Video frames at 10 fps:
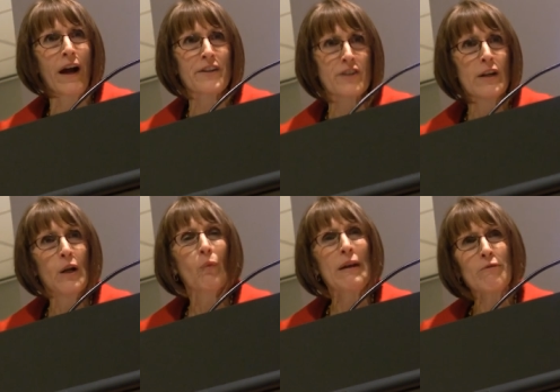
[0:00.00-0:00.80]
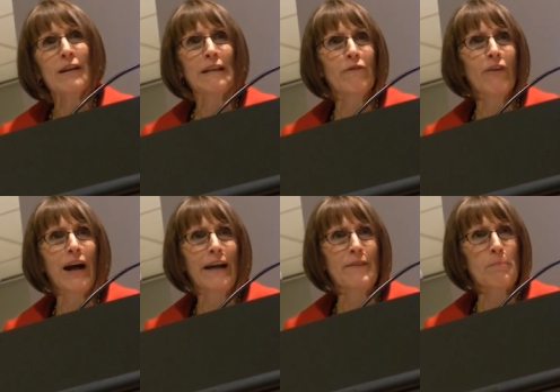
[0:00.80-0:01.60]
Watch, we really
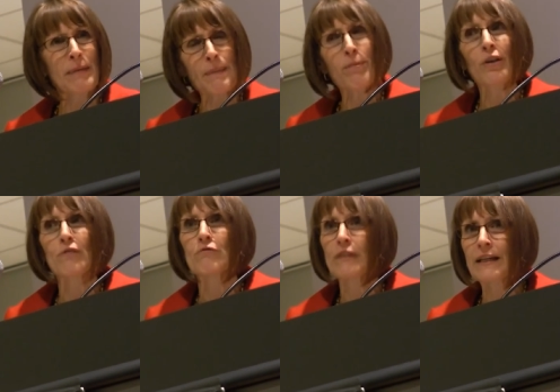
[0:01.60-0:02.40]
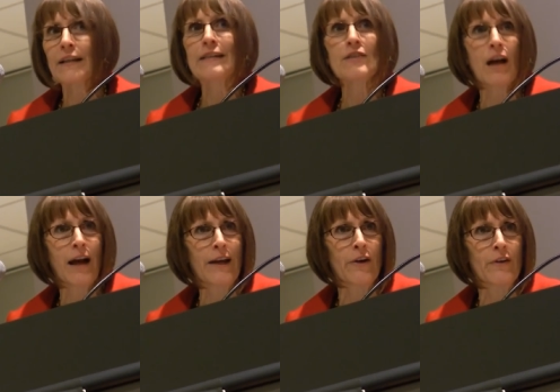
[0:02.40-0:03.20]
find that people are really
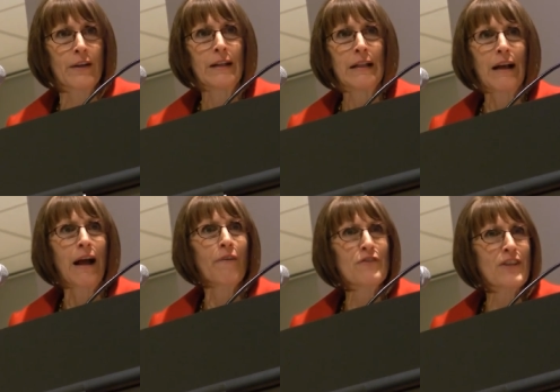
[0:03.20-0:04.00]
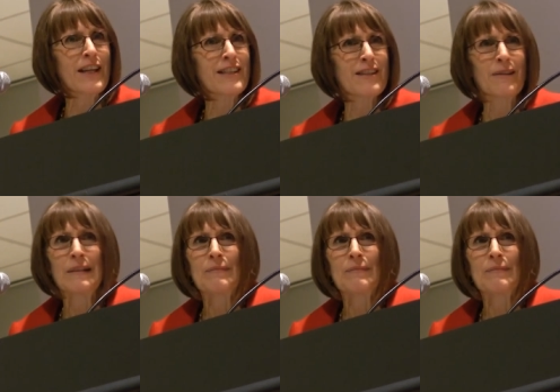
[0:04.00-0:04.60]
tired of just